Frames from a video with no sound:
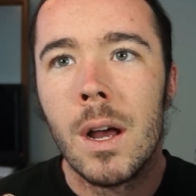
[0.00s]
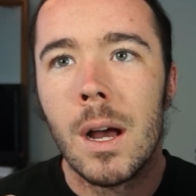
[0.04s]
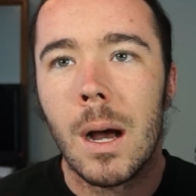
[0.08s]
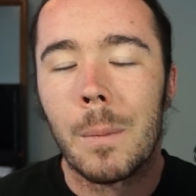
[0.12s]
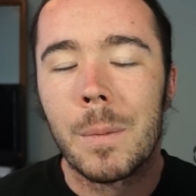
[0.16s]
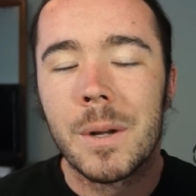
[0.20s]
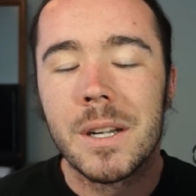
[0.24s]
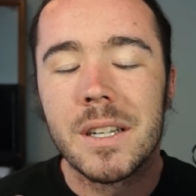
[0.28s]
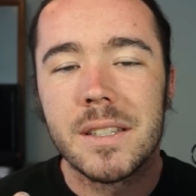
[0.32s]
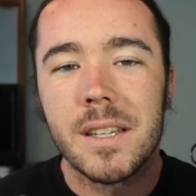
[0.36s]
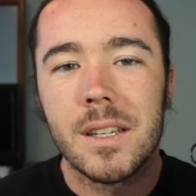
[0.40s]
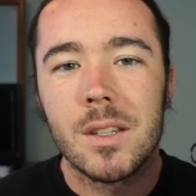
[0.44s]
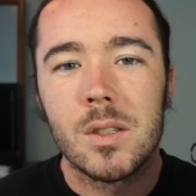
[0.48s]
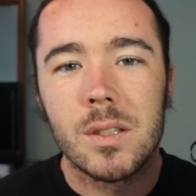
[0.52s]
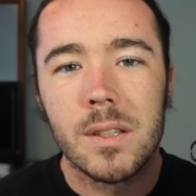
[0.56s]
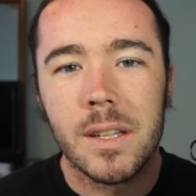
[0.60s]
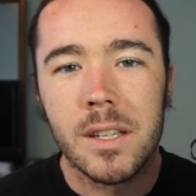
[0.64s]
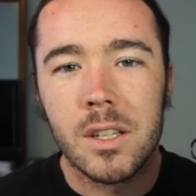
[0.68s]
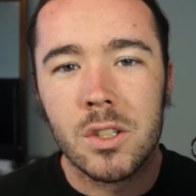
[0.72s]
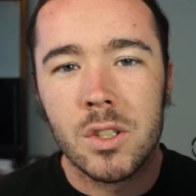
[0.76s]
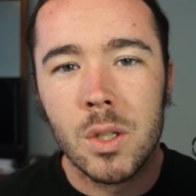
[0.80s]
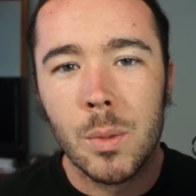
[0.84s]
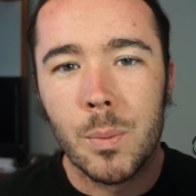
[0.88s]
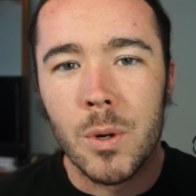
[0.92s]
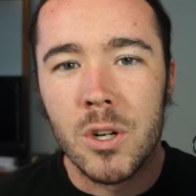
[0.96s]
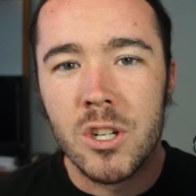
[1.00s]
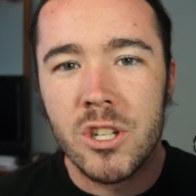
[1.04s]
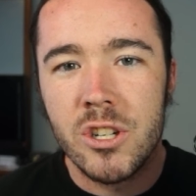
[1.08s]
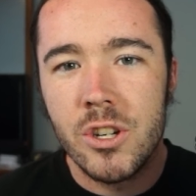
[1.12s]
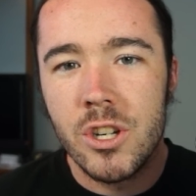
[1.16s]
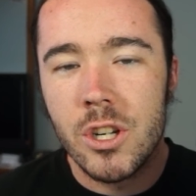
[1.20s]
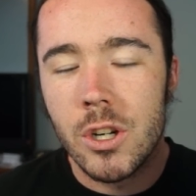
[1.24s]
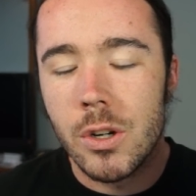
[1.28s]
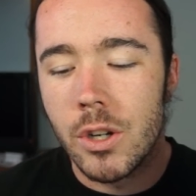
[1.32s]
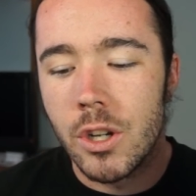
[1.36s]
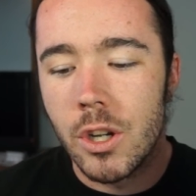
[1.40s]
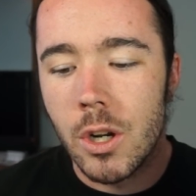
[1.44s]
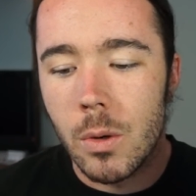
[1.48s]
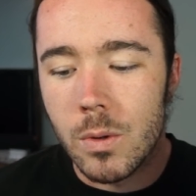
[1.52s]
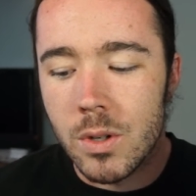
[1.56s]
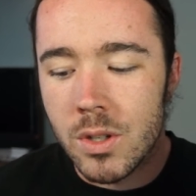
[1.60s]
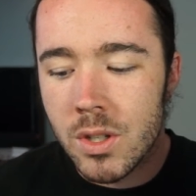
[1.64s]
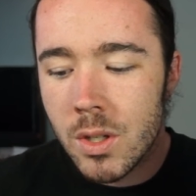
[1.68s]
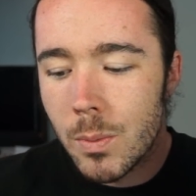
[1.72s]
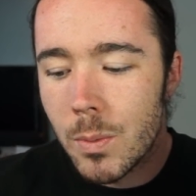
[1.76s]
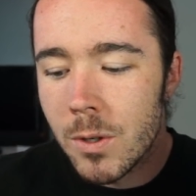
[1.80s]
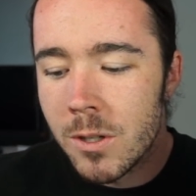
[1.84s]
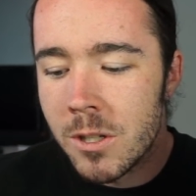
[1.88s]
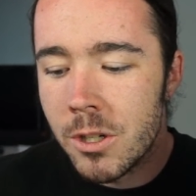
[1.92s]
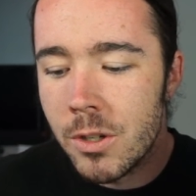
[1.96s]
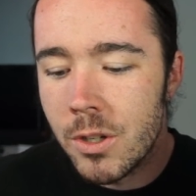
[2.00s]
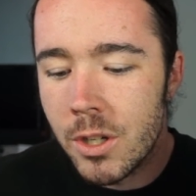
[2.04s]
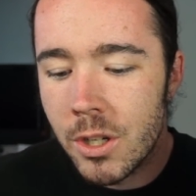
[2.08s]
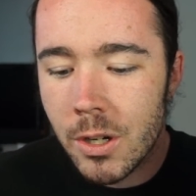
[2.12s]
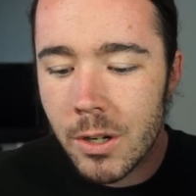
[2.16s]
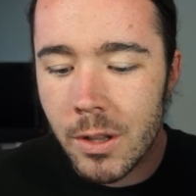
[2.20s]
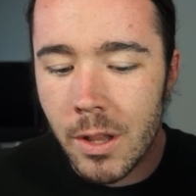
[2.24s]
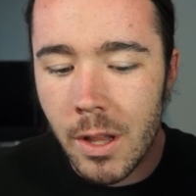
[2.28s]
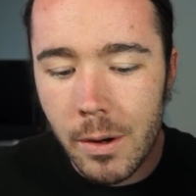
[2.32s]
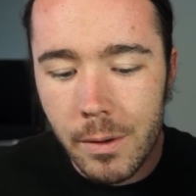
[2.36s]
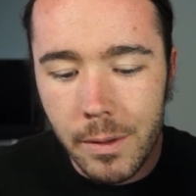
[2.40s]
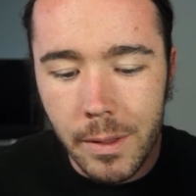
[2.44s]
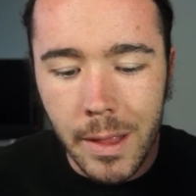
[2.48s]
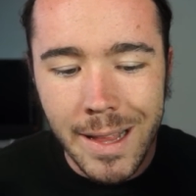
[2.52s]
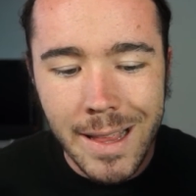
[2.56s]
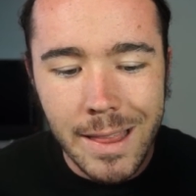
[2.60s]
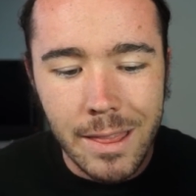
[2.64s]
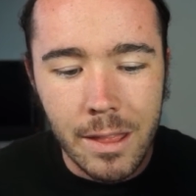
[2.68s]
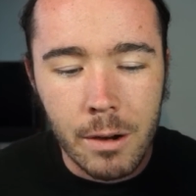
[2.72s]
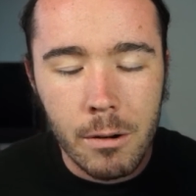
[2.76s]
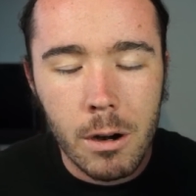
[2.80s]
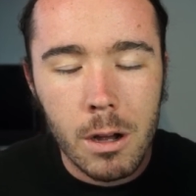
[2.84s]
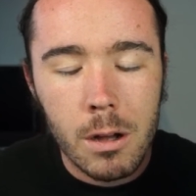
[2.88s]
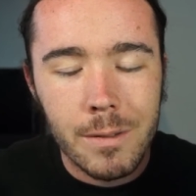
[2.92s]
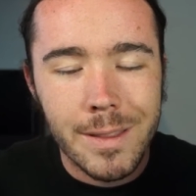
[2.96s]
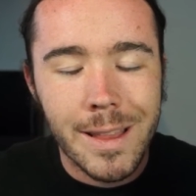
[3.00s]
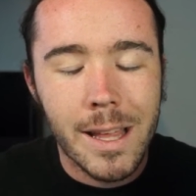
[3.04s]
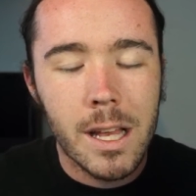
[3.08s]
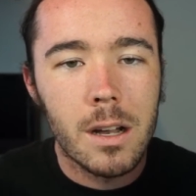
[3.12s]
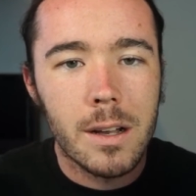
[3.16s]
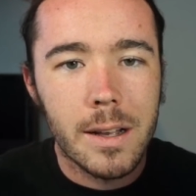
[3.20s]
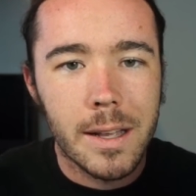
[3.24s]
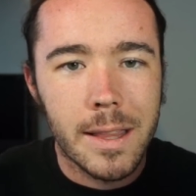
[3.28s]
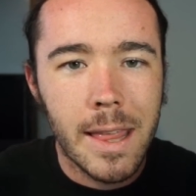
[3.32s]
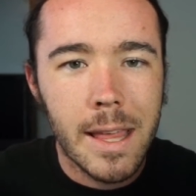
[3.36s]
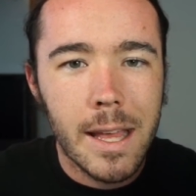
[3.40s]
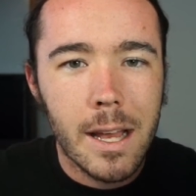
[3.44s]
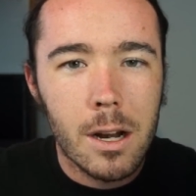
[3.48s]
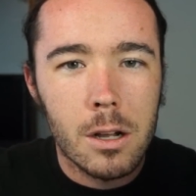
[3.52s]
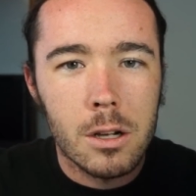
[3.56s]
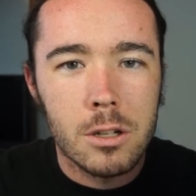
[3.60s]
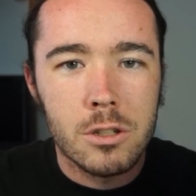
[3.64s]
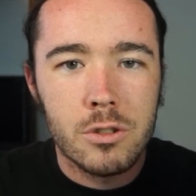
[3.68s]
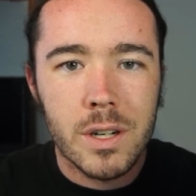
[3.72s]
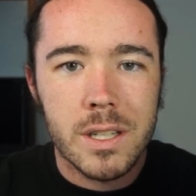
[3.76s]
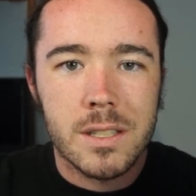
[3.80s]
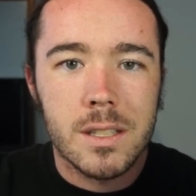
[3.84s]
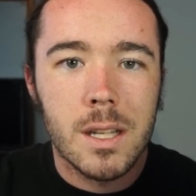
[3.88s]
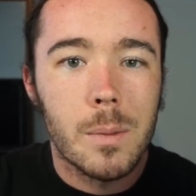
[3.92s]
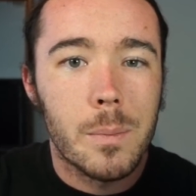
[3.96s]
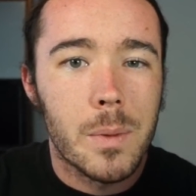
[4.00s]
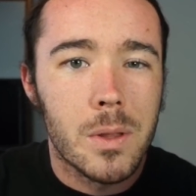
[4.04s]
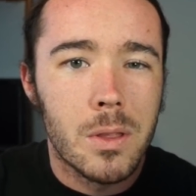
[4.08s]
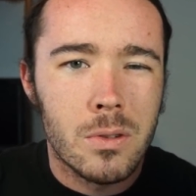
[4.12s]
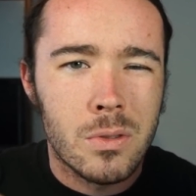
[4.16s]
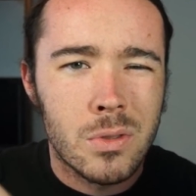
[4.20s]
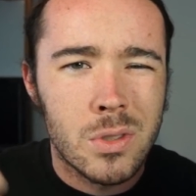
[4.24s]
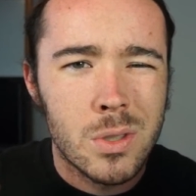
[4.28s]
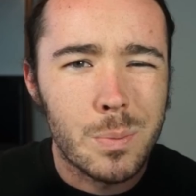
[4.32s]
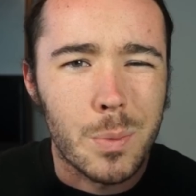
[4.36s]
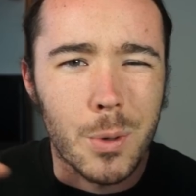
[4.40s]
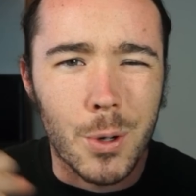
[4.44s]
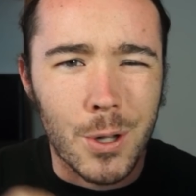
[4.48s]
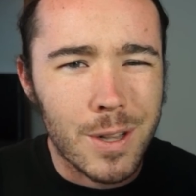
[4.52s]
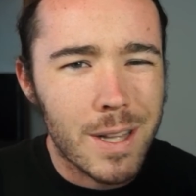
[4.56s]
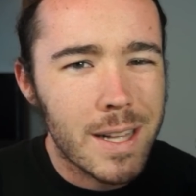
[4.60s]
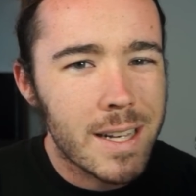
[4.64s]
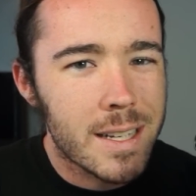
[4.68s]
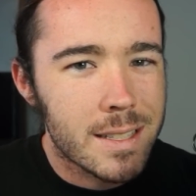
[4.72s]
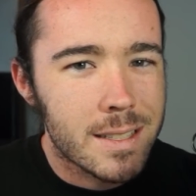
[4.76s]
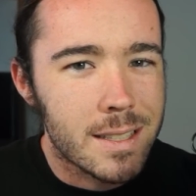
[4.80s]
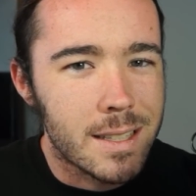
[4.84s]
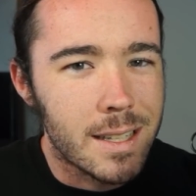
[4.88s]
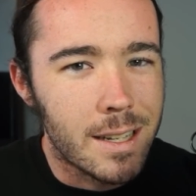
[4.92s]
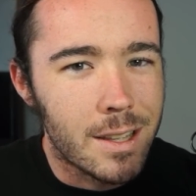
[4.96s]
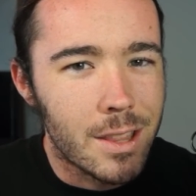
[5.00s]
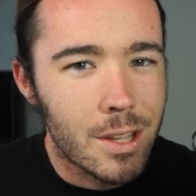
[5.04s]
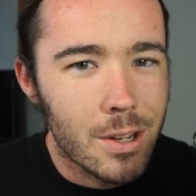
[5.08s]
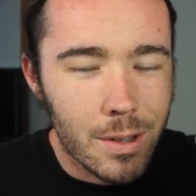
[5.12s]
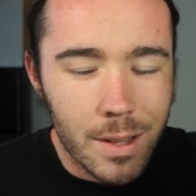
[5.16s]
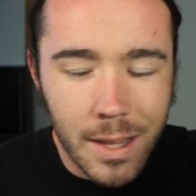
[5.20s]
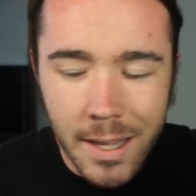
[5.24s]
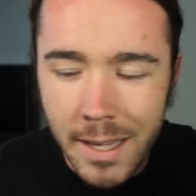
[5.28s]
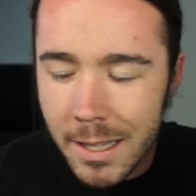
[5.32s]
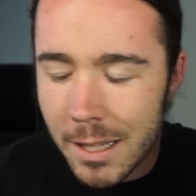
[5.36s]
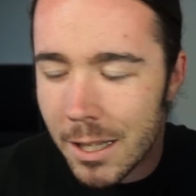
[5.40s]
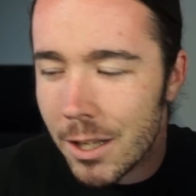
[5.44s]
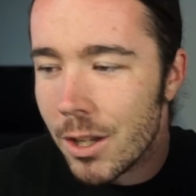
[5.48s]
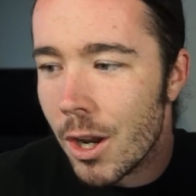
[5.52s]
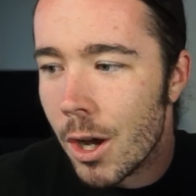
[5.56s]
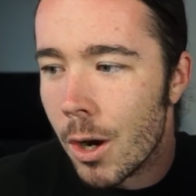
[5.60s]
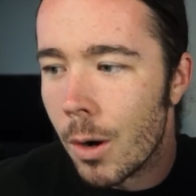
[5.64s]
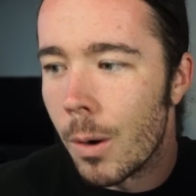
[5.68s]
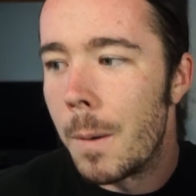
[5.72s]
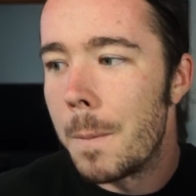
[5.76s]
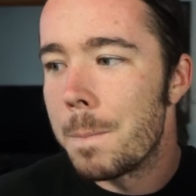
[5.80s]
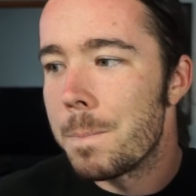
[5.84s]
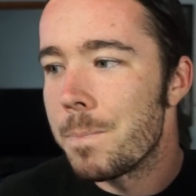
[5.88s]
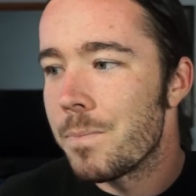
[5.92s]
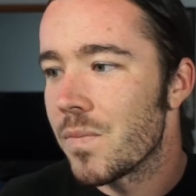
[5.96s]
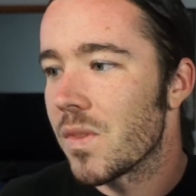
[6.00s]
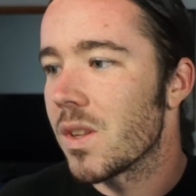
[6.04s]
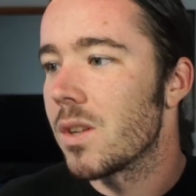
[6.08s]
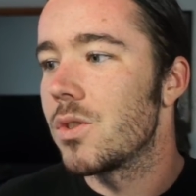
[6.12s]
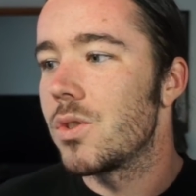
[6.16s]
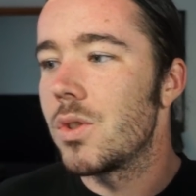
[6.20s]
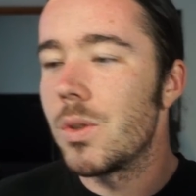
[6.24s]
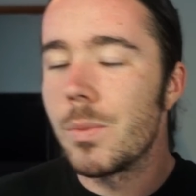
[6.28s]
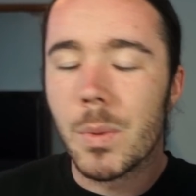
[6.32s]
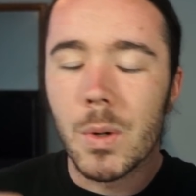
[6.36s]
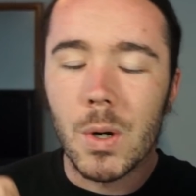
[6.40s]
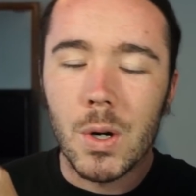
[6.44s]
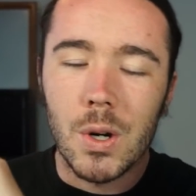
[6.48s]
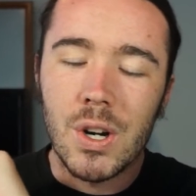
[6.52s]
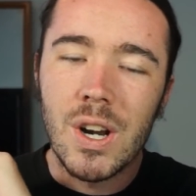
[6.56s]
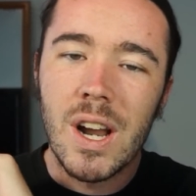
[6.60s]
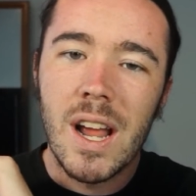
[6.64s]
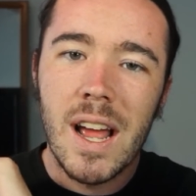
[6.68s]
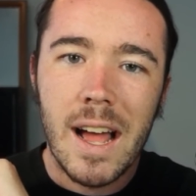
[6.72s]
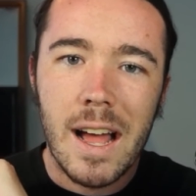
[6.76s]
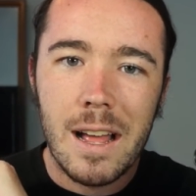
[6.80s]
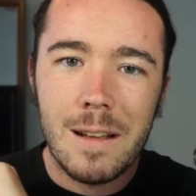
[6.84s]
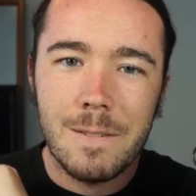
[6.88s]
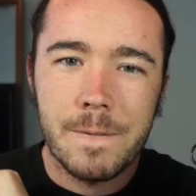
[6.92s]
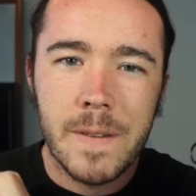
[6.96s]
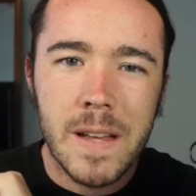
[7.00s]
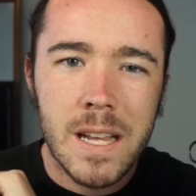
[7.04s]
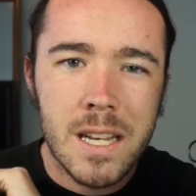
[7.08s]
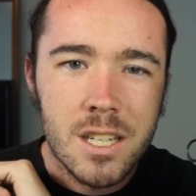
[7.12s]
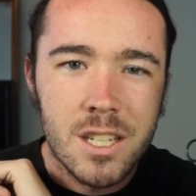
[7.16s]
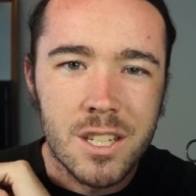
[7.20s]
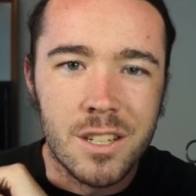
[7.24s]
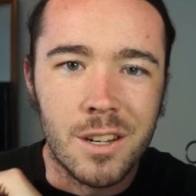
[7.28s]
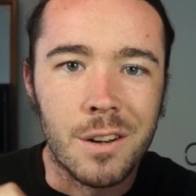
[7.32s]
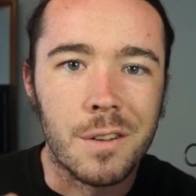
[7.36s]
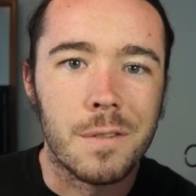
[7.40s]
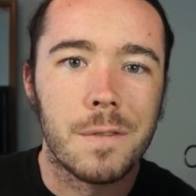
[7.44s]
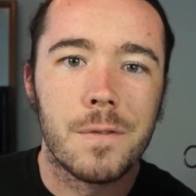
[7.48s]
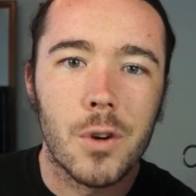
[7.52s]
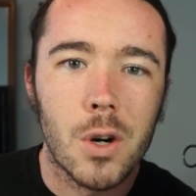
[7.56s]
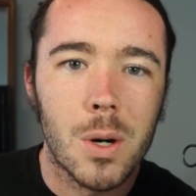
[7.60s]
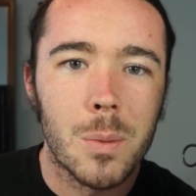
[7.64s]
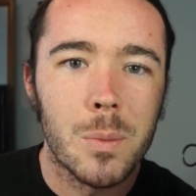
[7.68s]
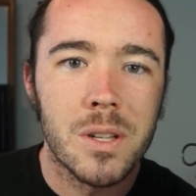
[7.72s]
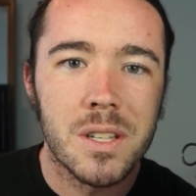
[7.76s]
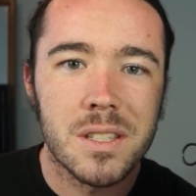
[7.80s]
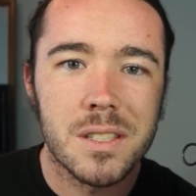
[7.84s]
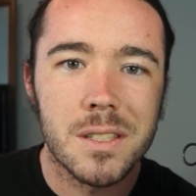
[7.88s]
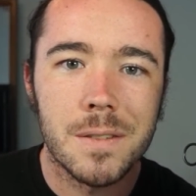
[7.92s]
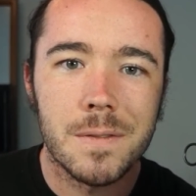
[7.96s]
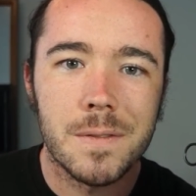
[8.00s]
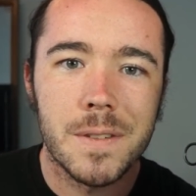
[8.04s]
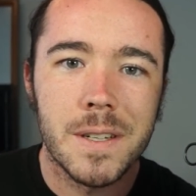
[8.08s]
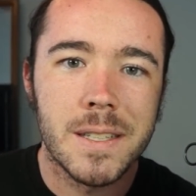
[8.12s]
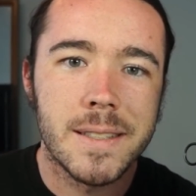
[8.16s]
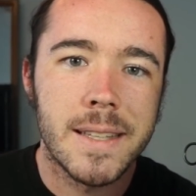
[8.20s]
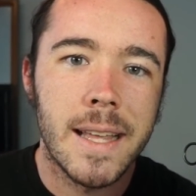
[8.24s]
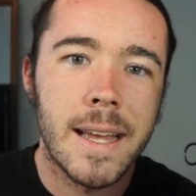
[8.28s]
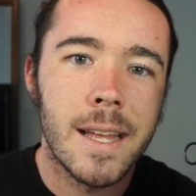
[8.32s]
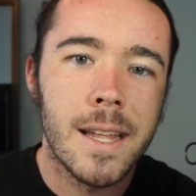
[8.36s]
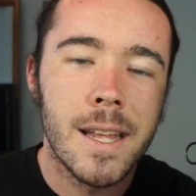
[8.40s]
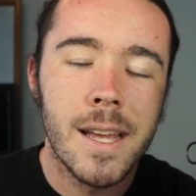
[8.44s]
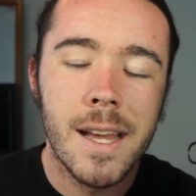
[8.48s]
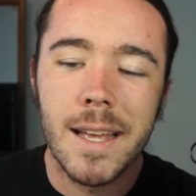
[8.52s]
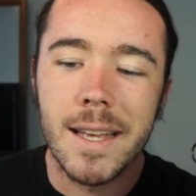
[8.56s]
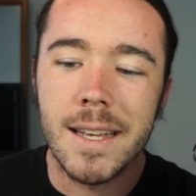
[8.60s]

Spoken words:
I'm going to say like Super Junior, you know, we're Super Junior and they get all dressed up and they're super classy and they're like, you know, super high fashion and formal and stuff like that.